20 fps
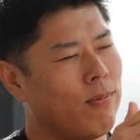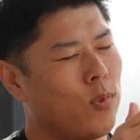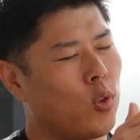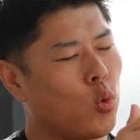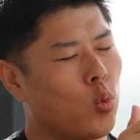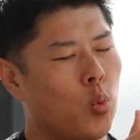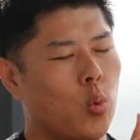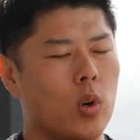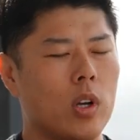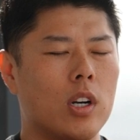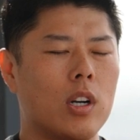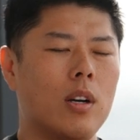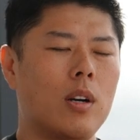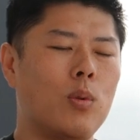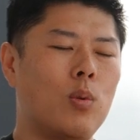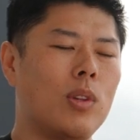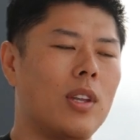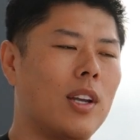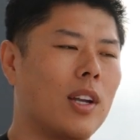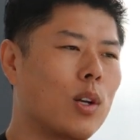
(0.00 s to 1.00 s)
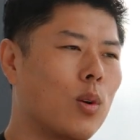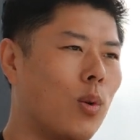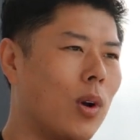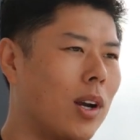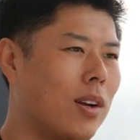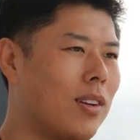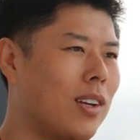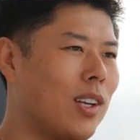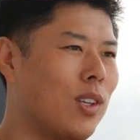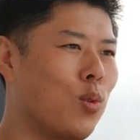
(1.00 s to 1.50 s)
Twitter, when they
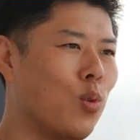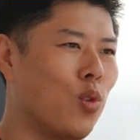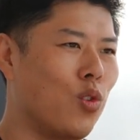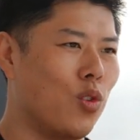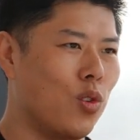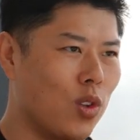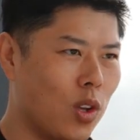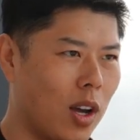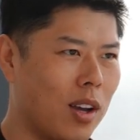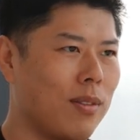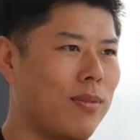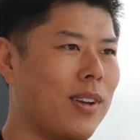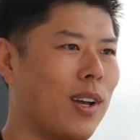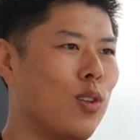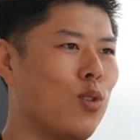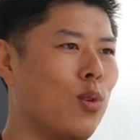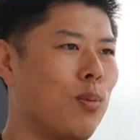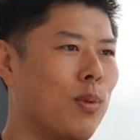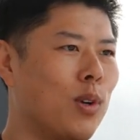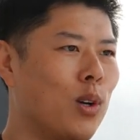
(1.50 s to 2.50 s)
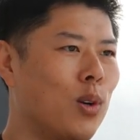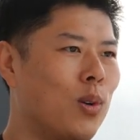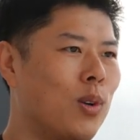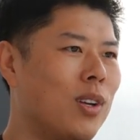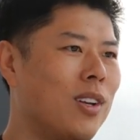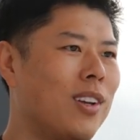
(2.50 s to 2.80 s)
acquired us, was not founder mode.